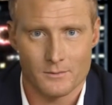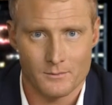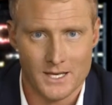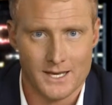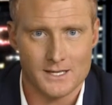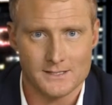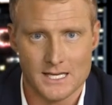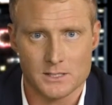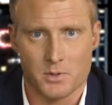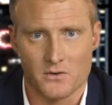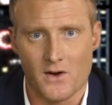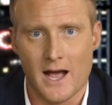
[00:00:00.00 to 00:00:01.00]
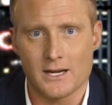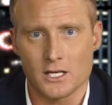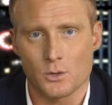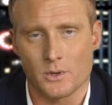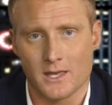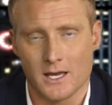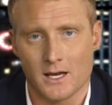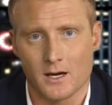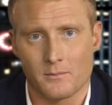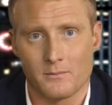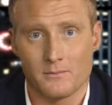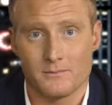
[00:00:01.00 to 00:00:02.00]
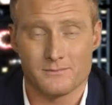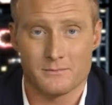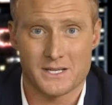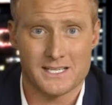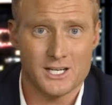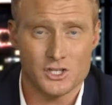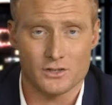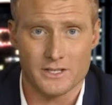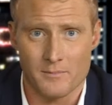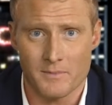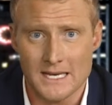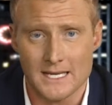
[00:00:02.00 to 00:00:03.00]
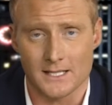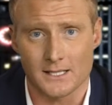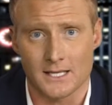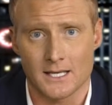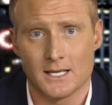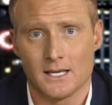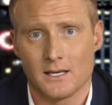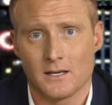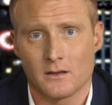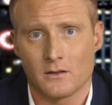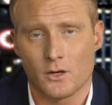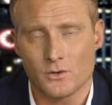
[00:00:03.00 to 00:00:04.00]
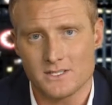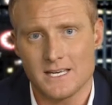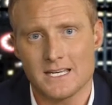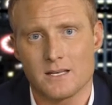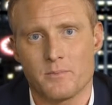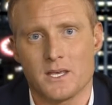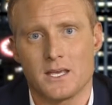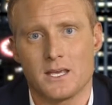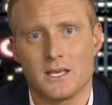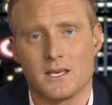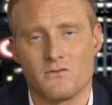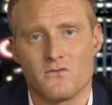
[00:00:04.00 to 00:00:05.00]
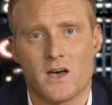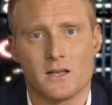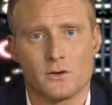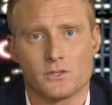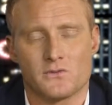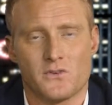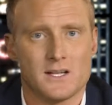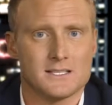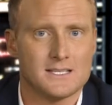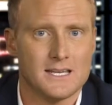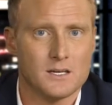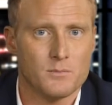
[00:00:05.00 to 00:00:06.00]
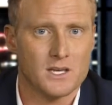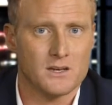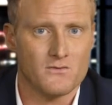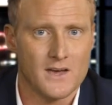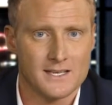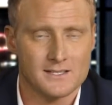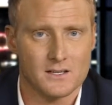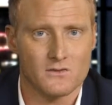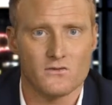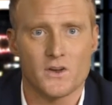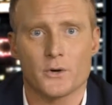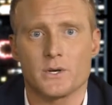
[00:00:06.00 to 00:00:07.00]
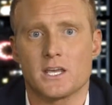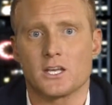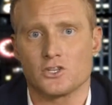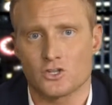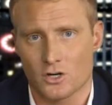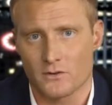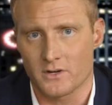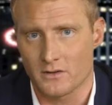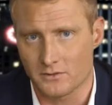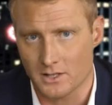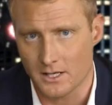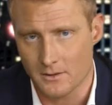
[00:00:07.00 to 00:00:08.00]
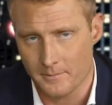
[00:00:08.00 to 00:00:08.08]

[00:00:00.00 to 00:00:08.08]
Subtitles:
Because that's providing you with income potentially immediately, those funds need to be invested very conservatively.